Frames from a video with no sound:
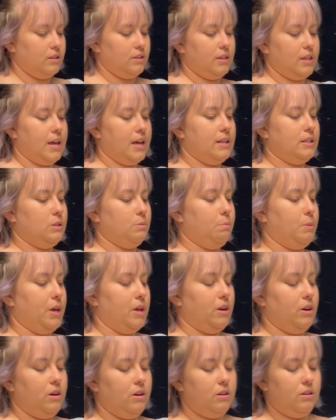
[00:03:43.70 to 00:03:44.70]
That's
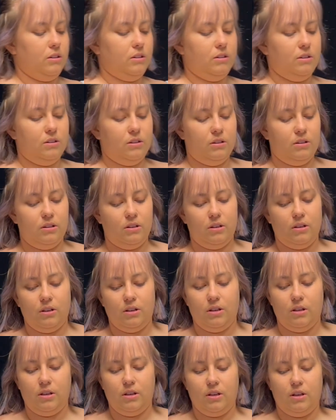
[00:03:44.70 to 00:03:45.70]
better.
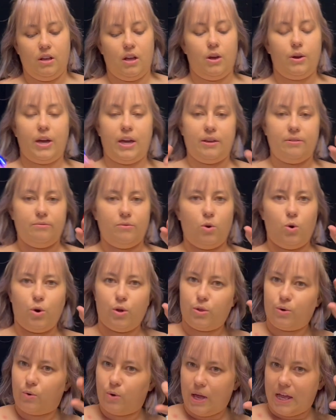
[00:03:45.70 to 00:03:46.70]
Okay, or
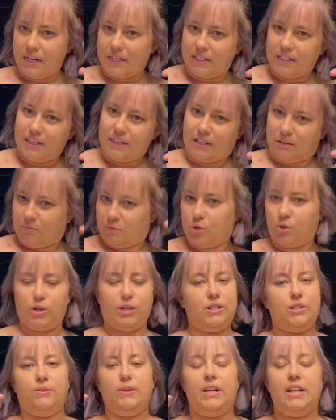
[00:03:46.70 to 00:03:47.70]
the red team
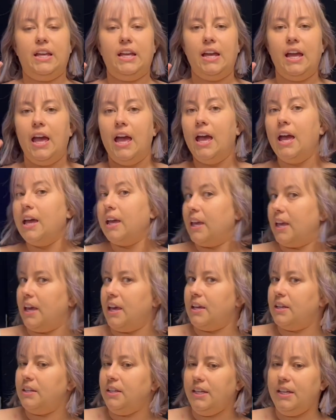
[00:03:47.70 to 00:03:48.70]
choice. Ready?
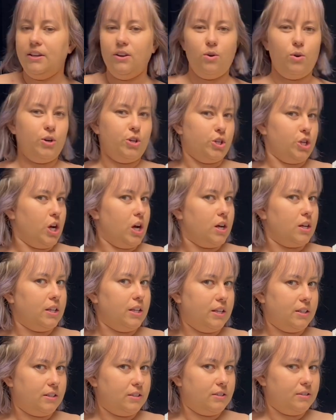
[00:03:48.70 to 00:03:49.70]
Candy or
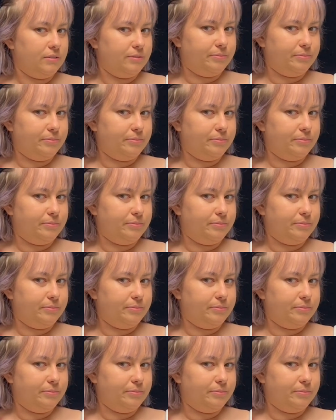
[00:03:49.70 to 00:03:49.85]
chocolate?